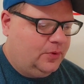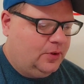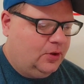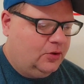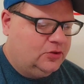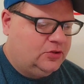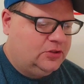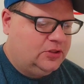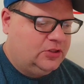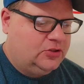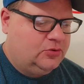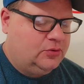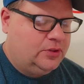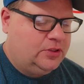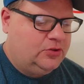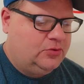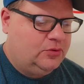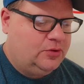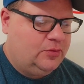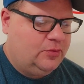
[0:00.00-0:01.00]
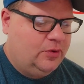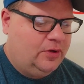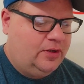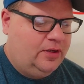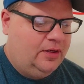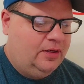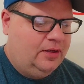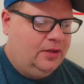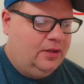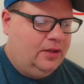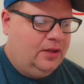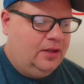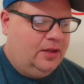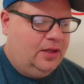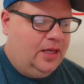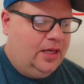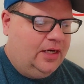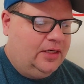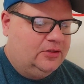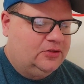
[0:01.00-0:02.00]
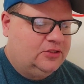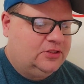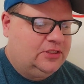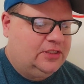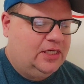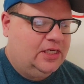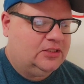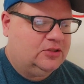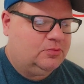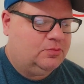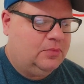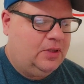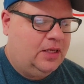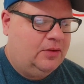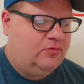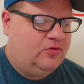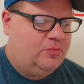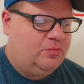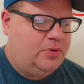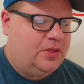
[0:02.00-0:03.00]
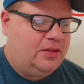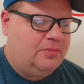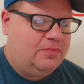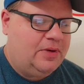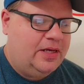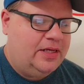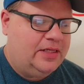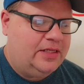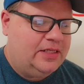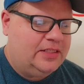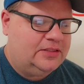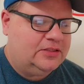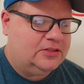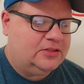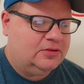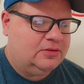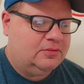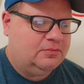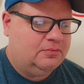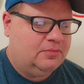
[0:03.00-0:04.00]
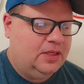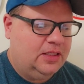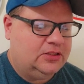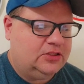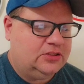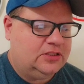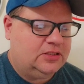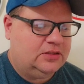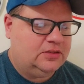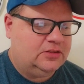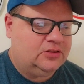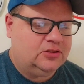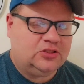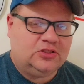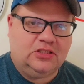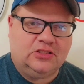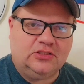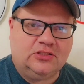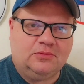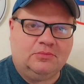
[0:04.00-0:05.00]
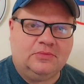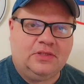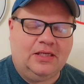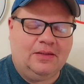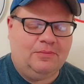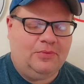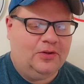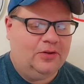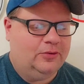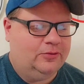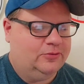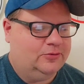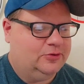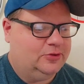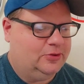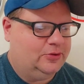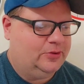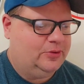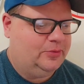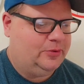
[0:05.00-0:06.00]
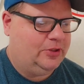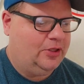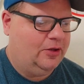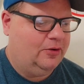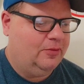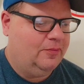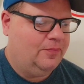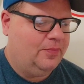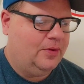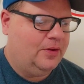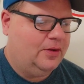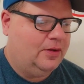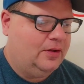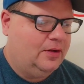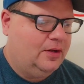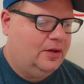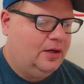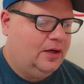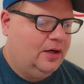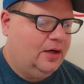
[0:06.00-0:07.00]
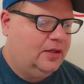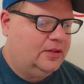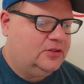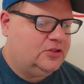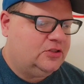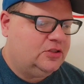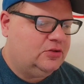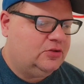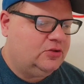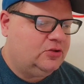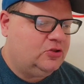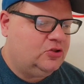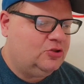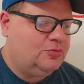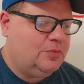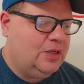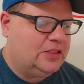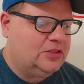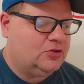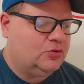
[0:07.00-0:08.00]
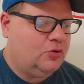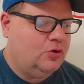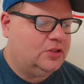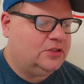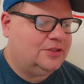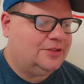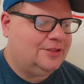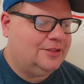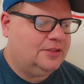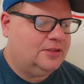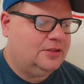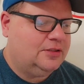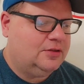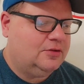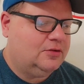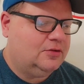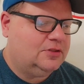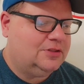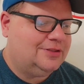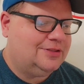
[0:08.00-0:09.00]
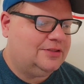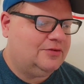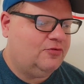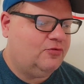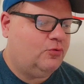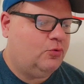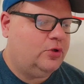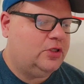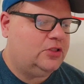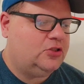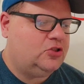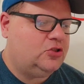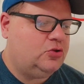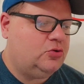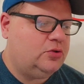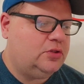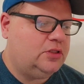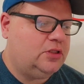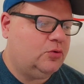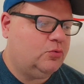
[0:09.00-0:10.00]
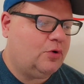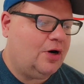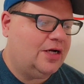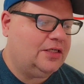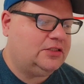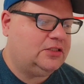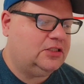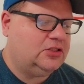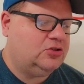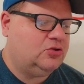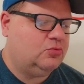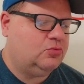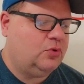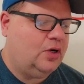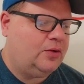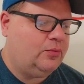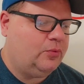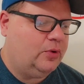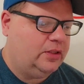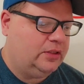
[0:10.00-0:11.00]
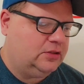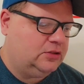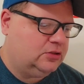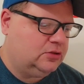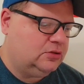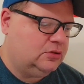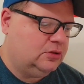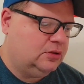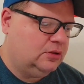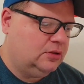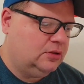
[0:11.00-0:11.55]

Also, the 2021 NLCS MVP made his Mets system debut. So here we go. The Syracuse Mets lost 4-2 to the Rochester Red Wings.